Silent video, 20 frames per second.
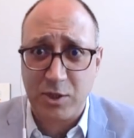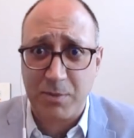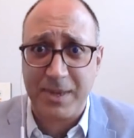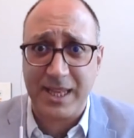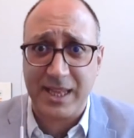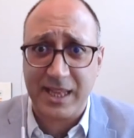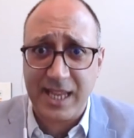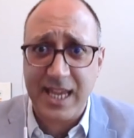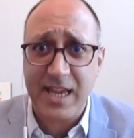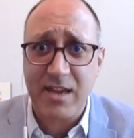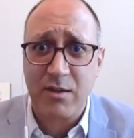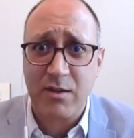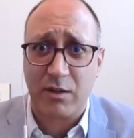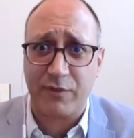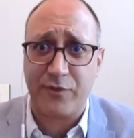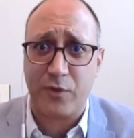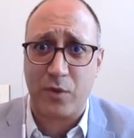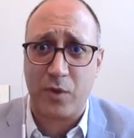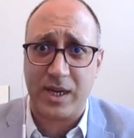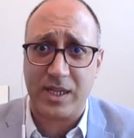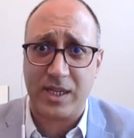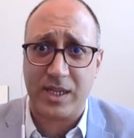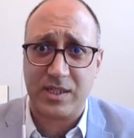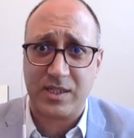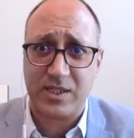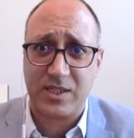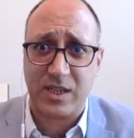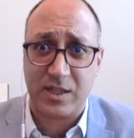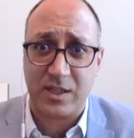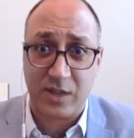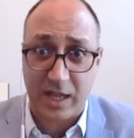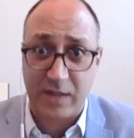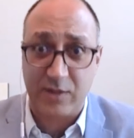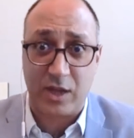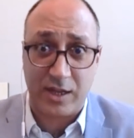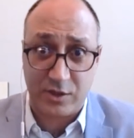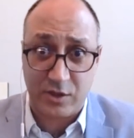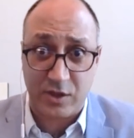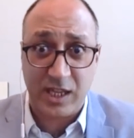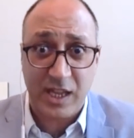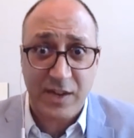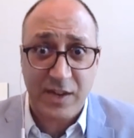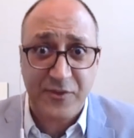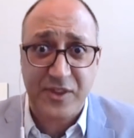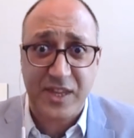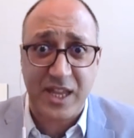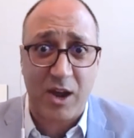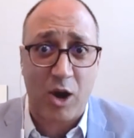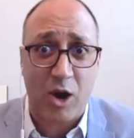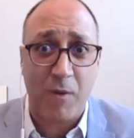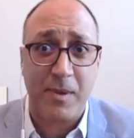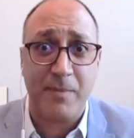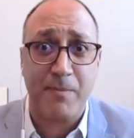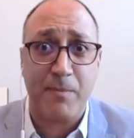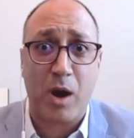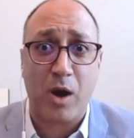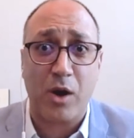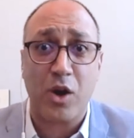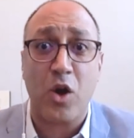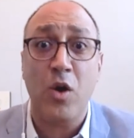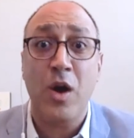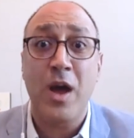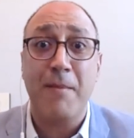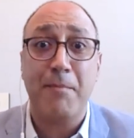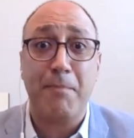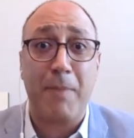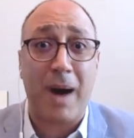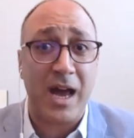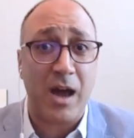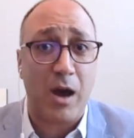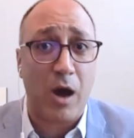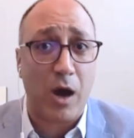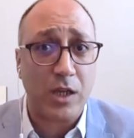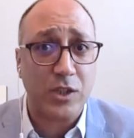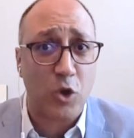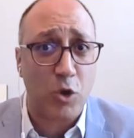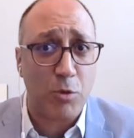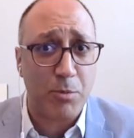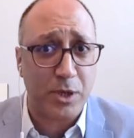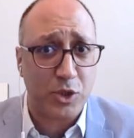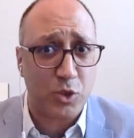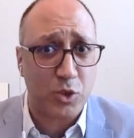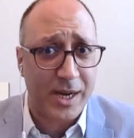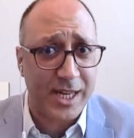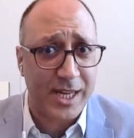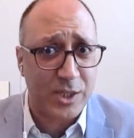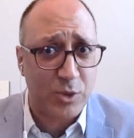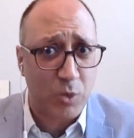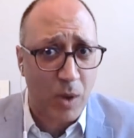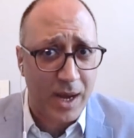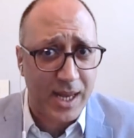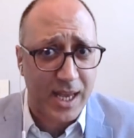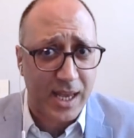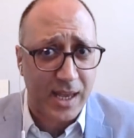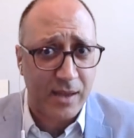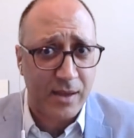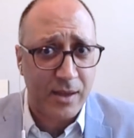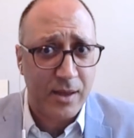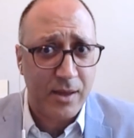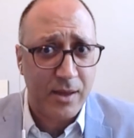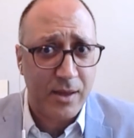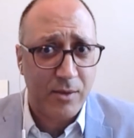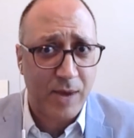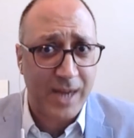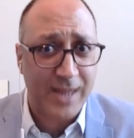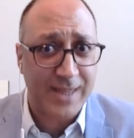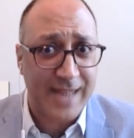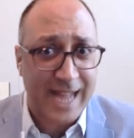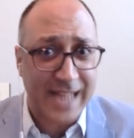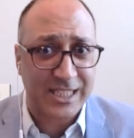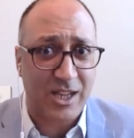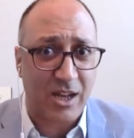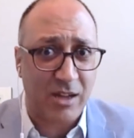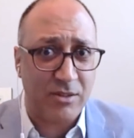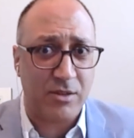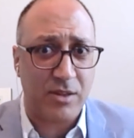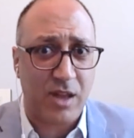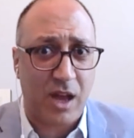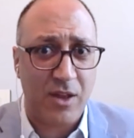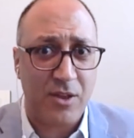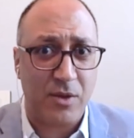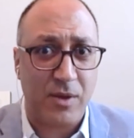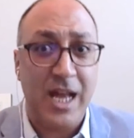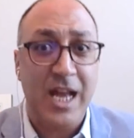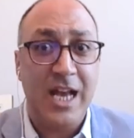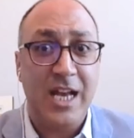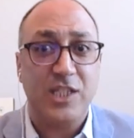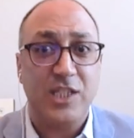legal for it to lift the arm embargo by October 2020, right? That's under the other.